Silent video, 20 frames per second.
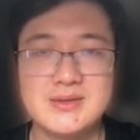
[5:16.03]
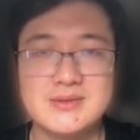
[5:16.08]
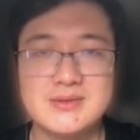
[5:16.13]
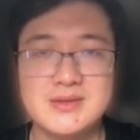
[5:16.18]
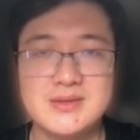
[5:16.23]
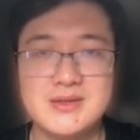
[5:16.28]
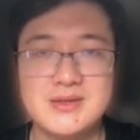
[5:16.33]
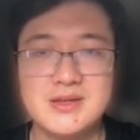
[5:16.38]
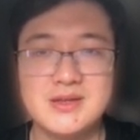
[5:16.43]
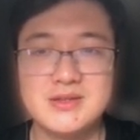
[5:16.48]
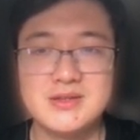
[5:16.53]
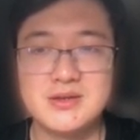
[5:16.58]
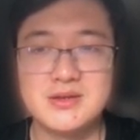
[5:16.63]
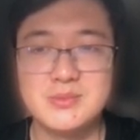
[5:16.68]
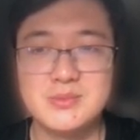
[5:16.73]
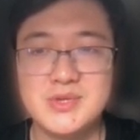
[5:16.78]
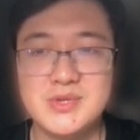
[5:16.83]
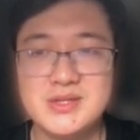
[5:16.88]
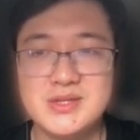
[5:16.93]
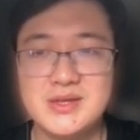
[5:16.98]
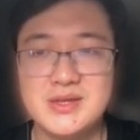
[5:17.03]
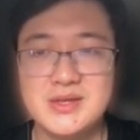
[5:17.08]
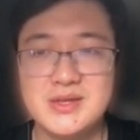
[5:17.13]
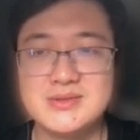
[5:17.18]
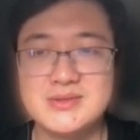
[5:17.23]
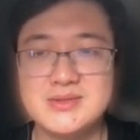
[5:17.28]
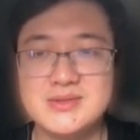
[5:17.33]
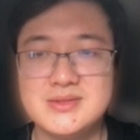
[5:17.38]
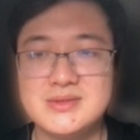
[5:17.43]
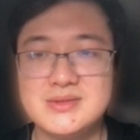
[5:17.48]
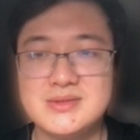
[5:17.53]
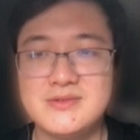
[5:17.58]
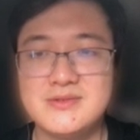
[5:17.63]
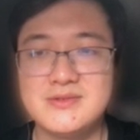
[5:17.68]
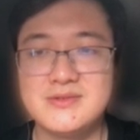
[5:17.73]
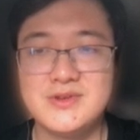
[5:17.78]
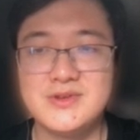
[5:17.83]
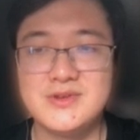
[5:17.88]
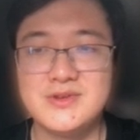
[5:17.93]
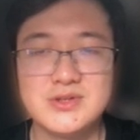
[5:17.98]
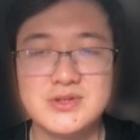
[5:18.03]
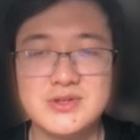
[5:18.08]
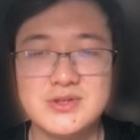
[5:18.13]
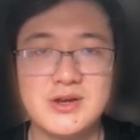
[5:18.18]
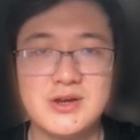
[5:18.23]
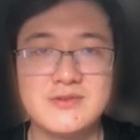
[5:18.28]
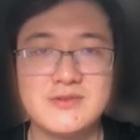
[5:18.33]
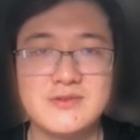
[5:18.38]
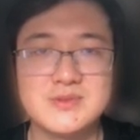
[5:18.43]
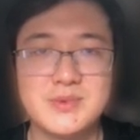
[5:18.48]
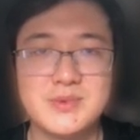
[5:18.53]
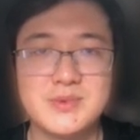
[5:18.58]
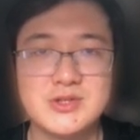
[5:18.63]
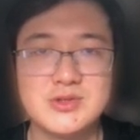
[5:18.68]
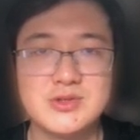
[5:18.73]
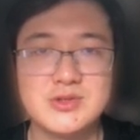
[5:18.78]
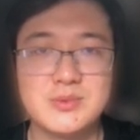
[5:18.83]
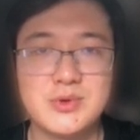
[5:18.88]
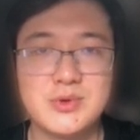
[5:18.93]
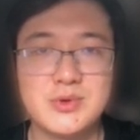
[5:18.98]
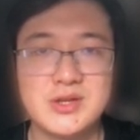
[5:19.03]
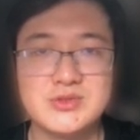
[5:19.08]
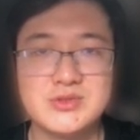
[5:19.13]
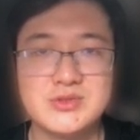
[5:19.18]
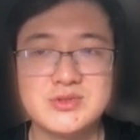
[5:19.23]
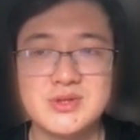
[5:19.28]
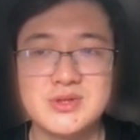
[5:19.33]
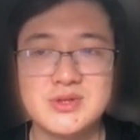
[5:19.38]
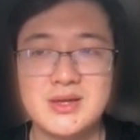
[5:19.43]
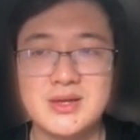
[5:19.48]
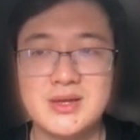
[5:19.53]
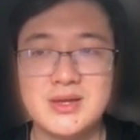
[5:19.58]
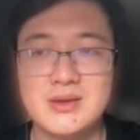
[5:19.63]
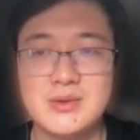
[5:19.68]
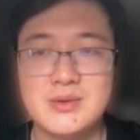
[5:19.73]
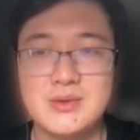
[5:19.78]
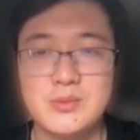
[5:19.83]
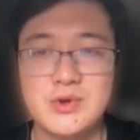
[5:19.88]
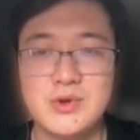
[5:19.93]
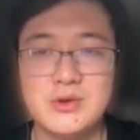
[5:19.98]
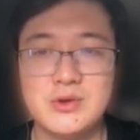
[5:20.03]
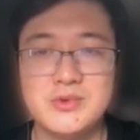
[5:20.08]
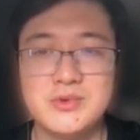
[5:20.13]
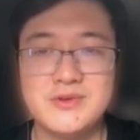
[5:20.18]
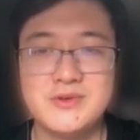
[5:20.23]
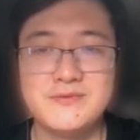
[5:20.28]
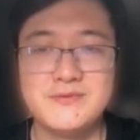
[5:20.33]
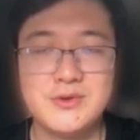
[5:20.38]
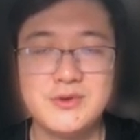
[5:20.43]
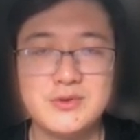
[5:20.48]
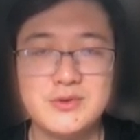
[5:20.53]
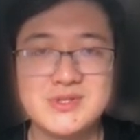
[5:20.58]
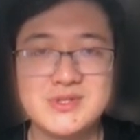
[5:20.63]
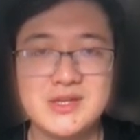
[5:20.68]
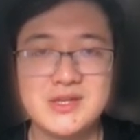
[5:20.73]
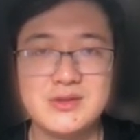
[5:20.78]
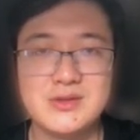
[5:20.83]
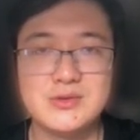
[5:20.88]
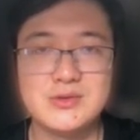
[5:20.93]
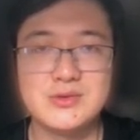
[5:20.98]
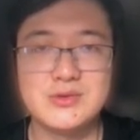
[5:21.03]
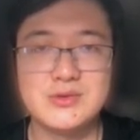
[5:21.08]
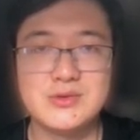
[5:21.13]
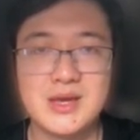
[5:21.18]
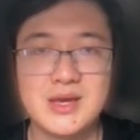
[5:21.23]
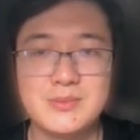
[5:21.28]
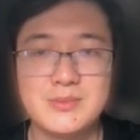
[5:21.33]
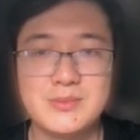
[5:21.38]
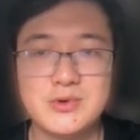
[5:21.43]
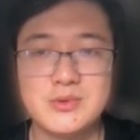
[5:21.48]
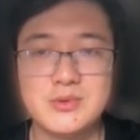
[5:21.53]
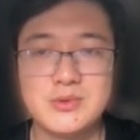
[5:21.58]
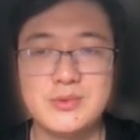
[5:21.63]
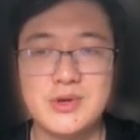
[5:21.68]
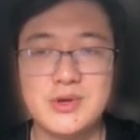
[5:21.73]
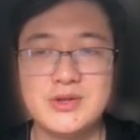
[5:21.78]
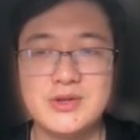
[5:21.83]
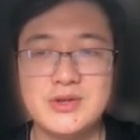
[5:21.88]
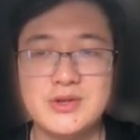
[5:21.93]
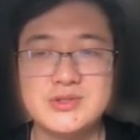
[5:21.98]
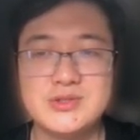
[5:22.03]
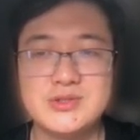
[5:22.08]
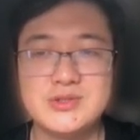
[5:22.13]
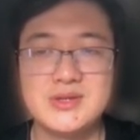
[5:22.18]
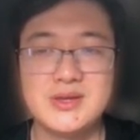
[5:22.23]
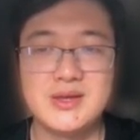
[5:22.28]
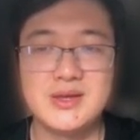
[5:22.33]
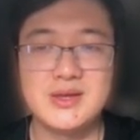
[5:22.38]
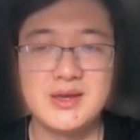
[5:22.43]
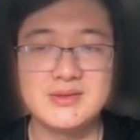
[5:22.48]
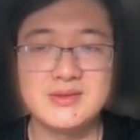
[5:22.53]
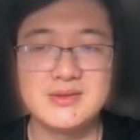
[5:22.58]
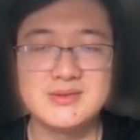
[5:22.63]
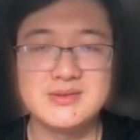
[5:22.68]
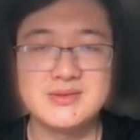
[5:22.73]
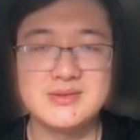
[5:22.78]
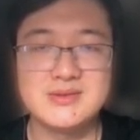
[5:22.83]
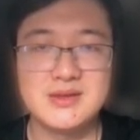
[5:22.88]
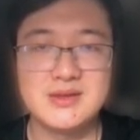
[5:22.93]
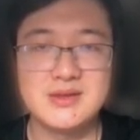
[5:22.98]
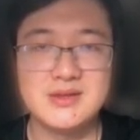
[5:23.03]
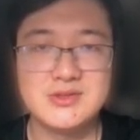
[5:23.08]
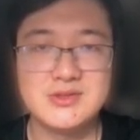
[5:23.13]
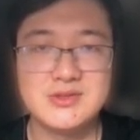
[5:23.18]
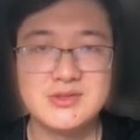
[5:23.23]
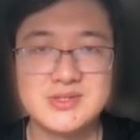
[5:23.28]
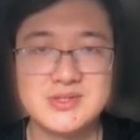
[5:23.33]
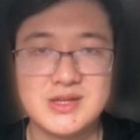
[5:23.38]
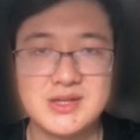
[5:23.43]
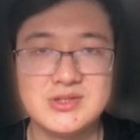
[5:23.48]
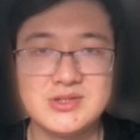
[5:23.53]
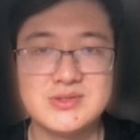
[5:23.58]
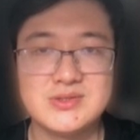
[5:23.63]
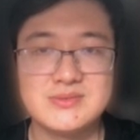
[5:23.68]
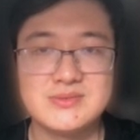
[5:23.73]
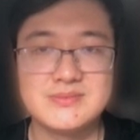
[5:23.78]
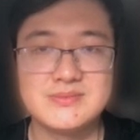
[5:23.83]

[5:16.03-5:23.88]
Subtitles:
The intermediate features of spatial branch will be fused into temporal branch at each stage.